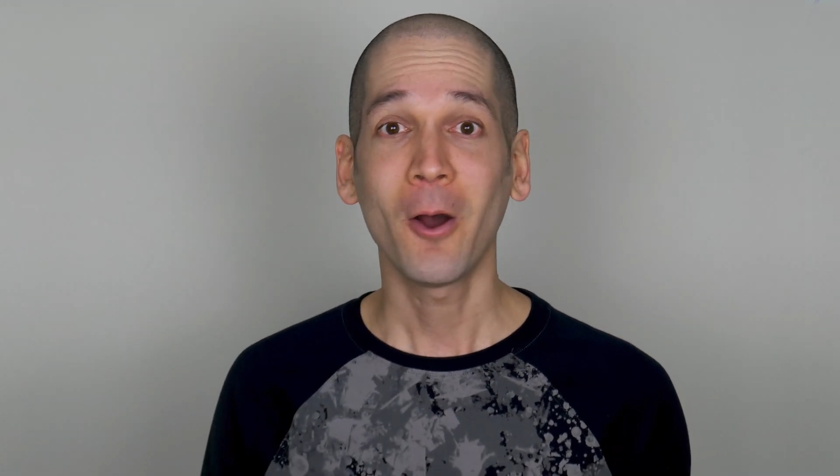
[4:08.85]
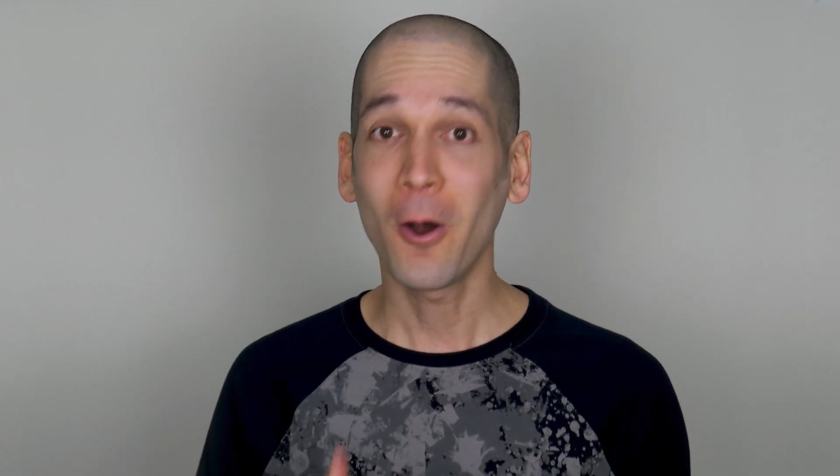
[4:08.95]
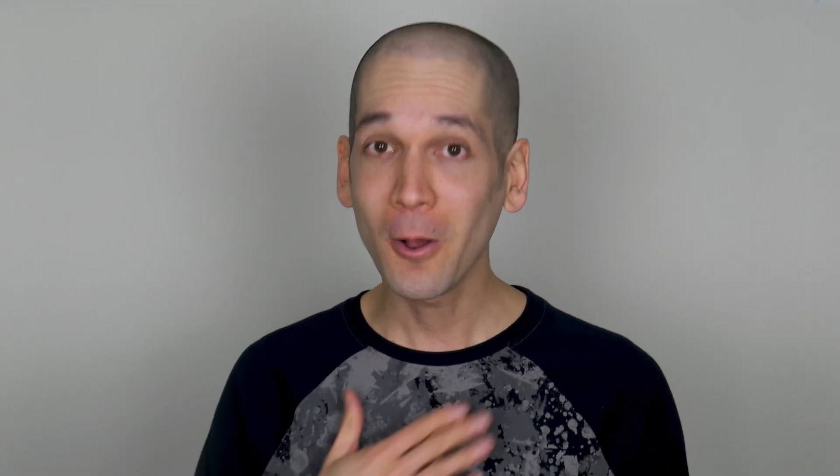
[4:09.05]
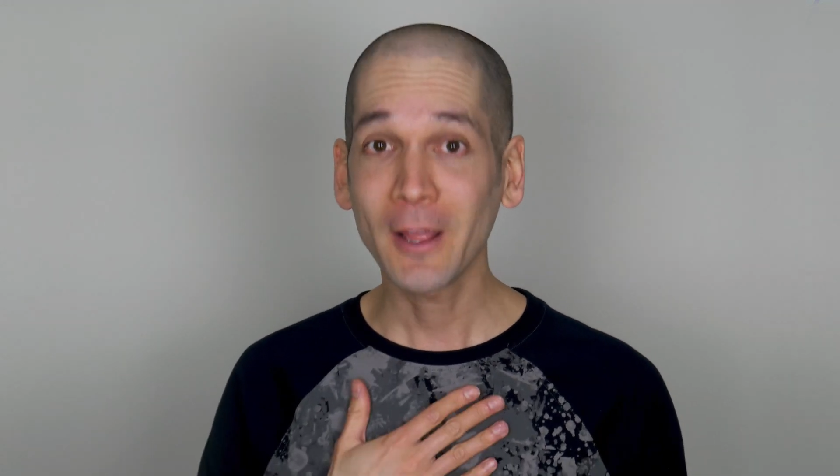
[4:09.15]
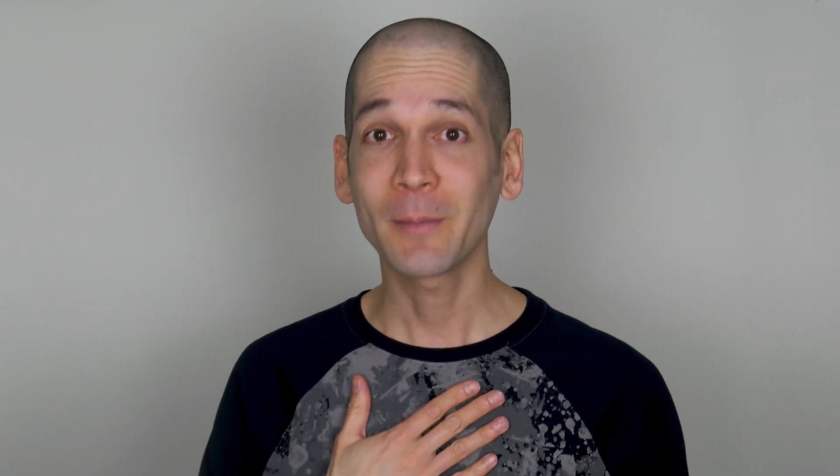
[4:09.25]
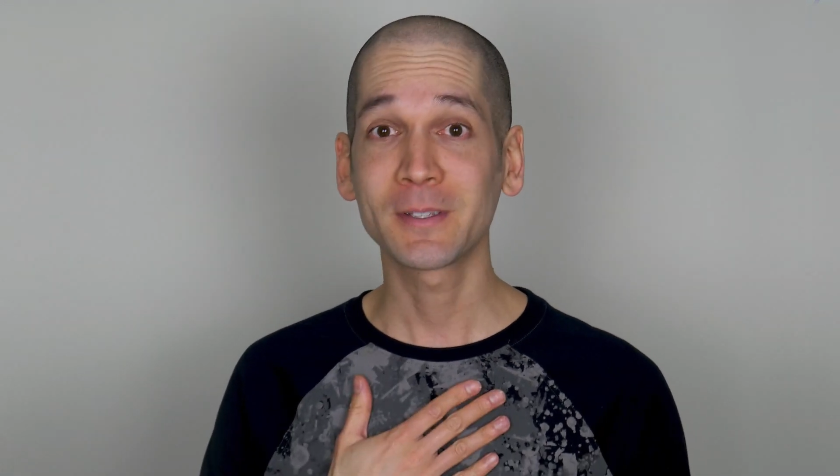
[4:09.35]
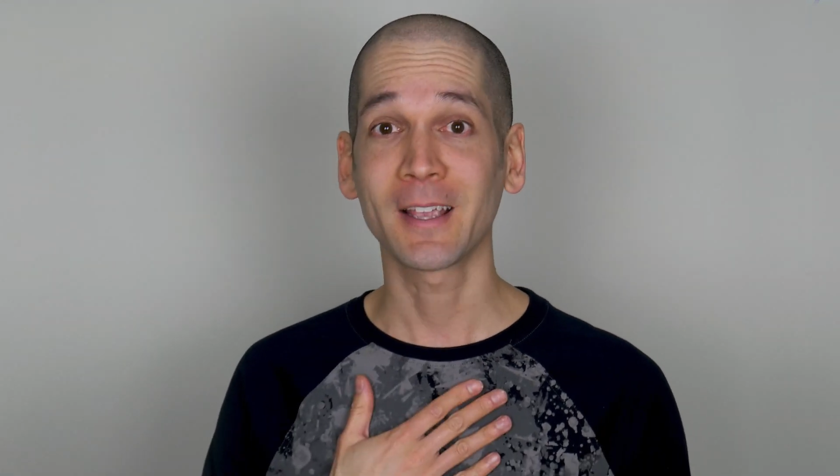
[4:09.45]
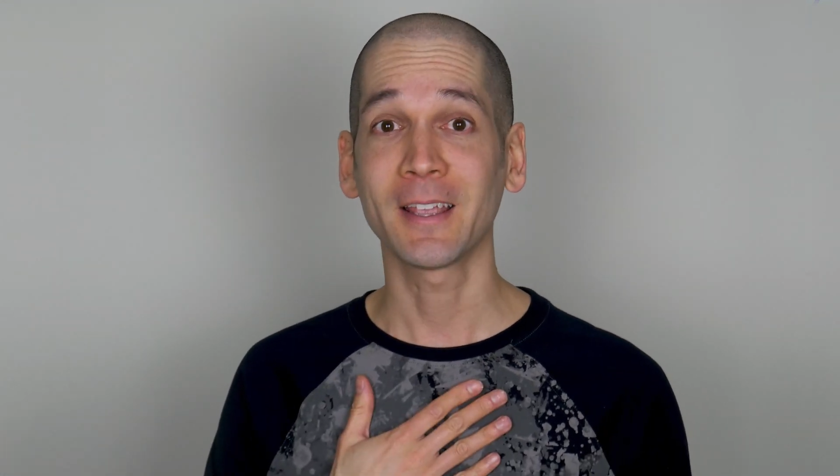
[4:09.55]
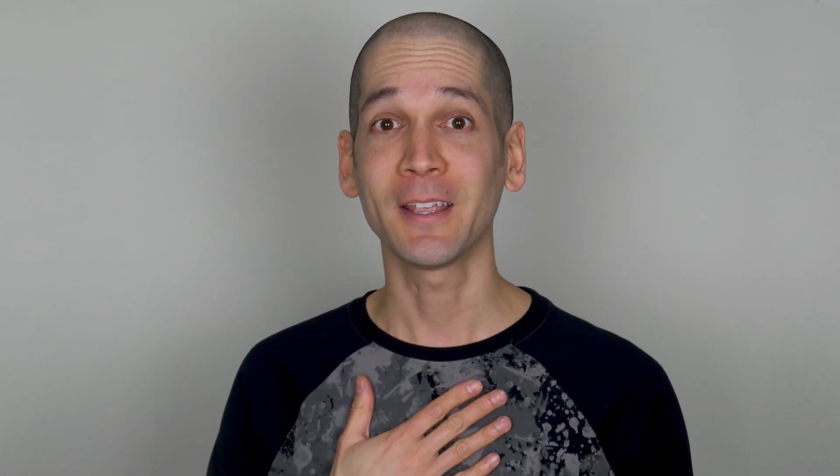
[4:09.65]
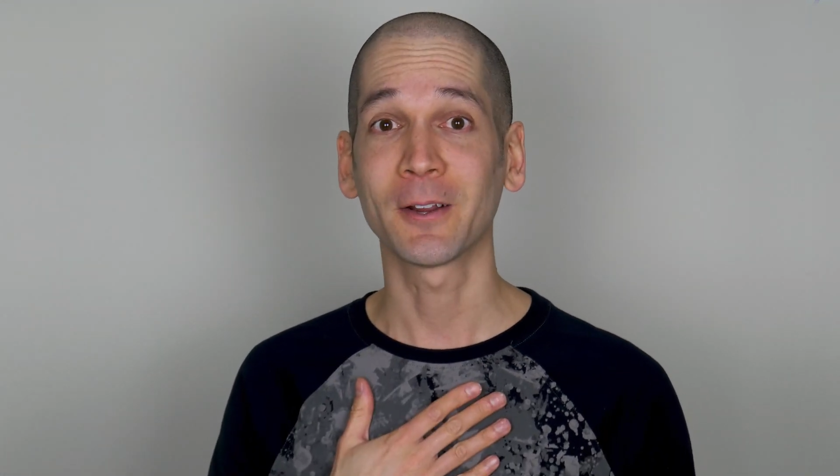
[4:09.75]
All I'm
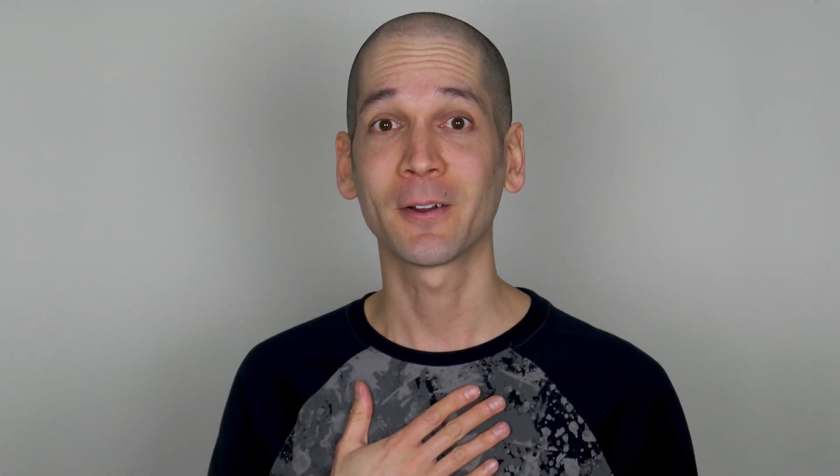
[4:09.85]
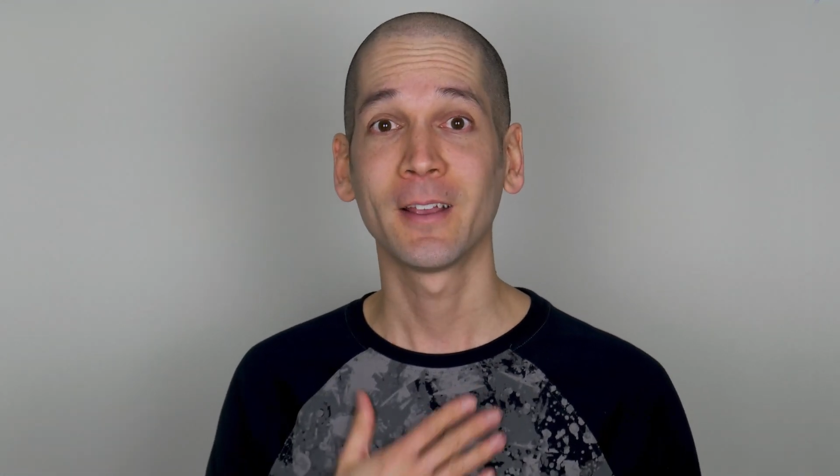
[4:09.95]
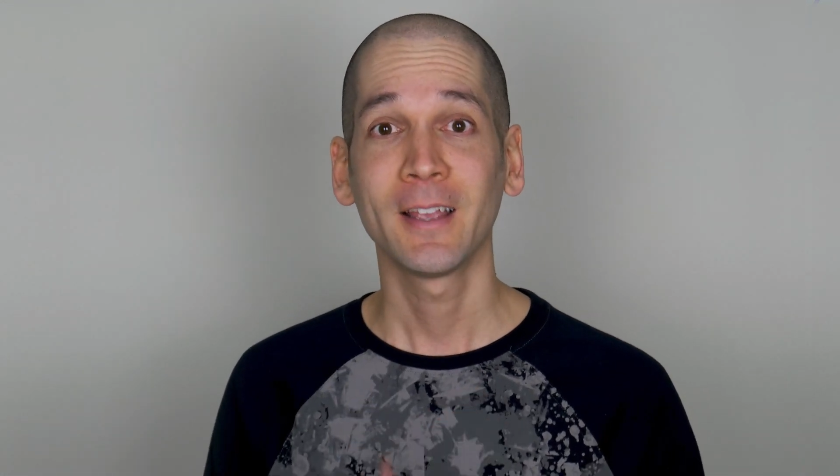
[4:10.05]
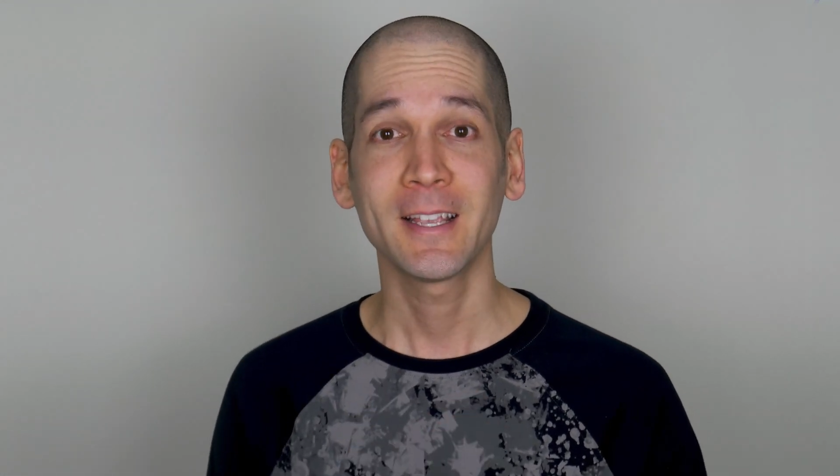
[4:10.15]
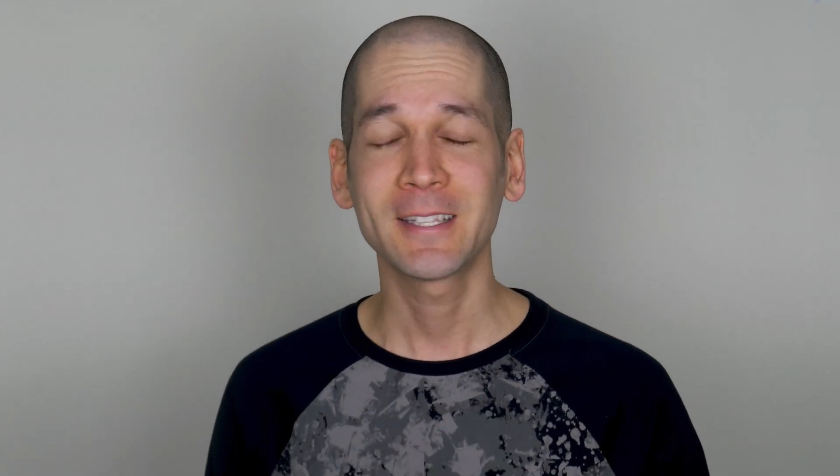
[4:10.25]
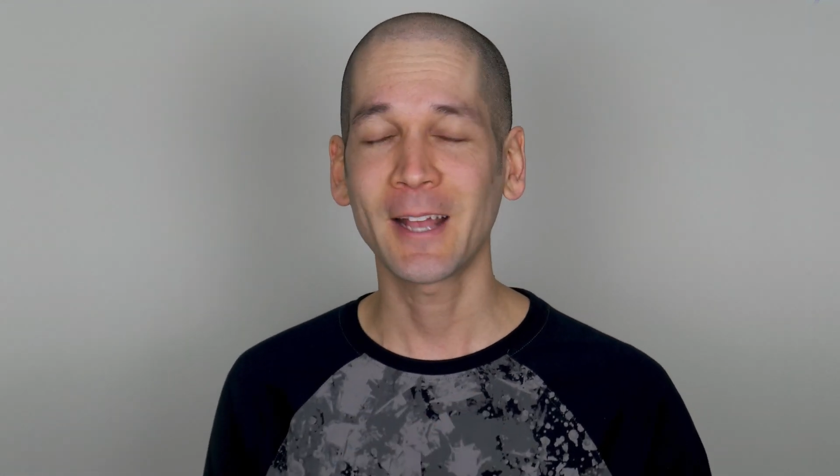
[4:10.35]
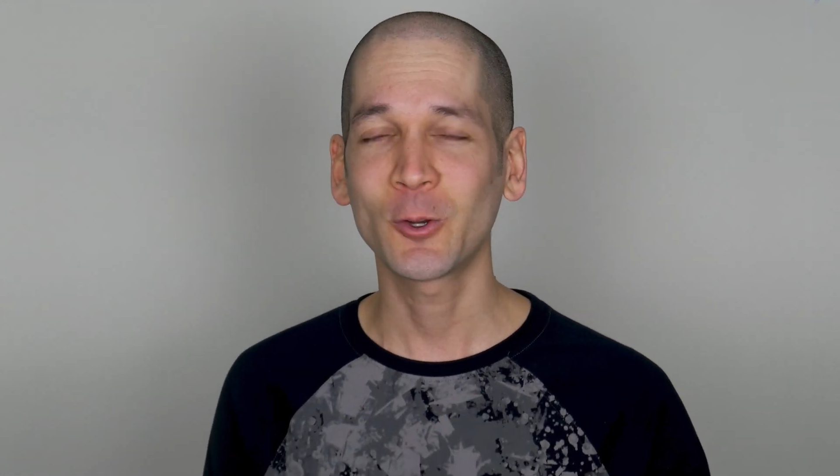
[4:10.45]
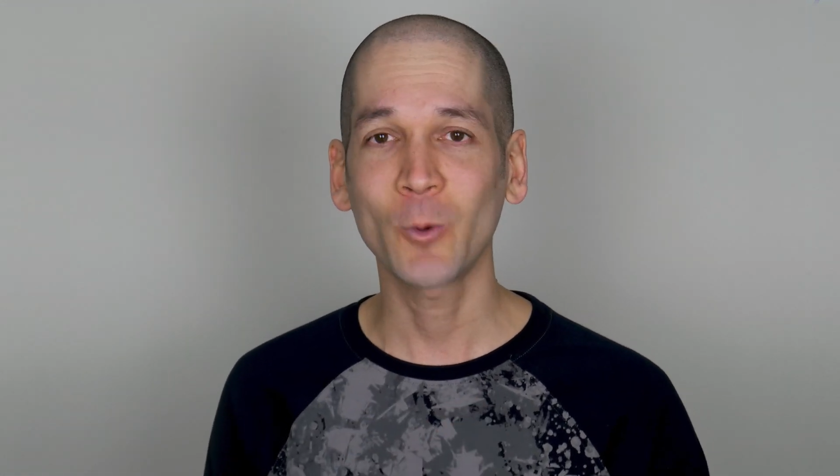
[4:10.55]
saying here is that